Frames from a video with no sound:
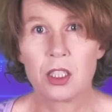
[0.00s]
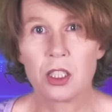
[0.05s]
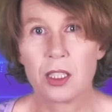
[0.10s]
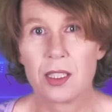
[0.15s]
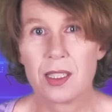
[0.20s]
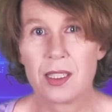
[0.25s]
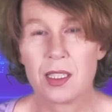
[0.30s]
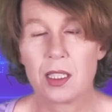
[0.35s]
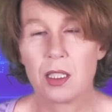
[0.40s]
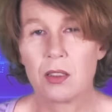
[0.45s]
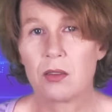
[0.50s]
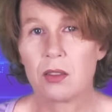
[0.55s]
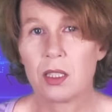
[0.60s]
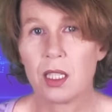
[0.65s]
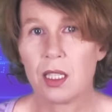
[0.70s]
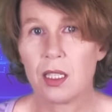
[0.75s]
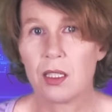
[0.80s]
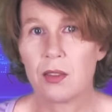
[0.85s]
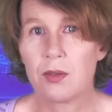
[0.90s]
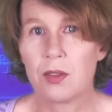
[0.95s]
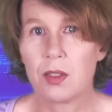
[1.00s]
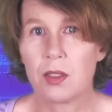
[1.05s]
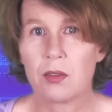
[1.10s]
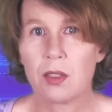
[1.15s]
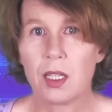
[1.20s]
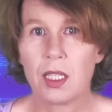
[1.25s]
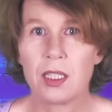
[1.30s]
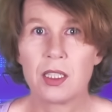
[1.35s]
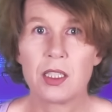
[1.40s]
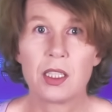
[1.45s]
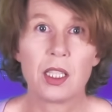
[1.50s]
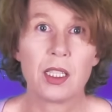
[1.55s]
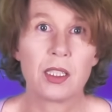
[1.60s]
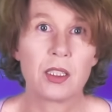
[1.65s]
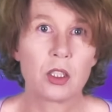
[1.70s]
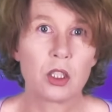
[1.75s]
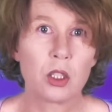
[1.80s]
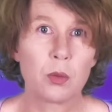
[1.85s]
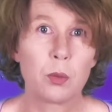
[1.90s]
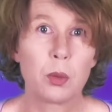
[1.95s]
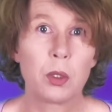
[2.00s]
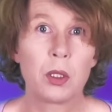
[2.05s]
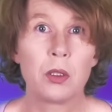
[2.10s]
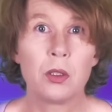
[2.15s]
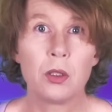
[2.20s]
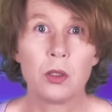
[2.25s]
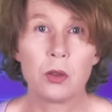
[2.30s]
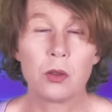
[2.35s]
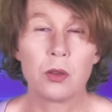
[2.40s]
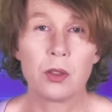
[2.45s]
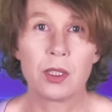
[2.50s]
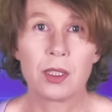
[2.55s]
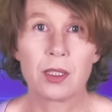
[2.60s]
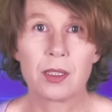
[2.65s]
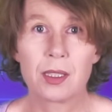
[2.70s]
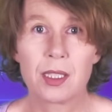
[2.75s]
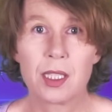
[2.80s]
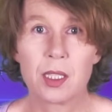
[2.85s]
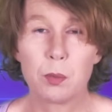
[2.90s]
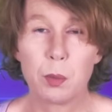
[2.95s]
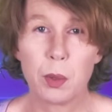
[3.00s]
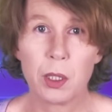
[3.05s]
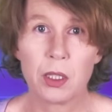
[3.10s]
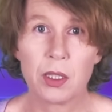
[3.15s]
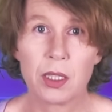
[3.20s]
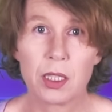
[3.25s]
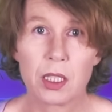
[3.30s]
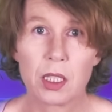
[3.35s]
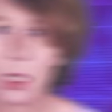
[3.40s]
just don't have the right entrepreneurial spirit.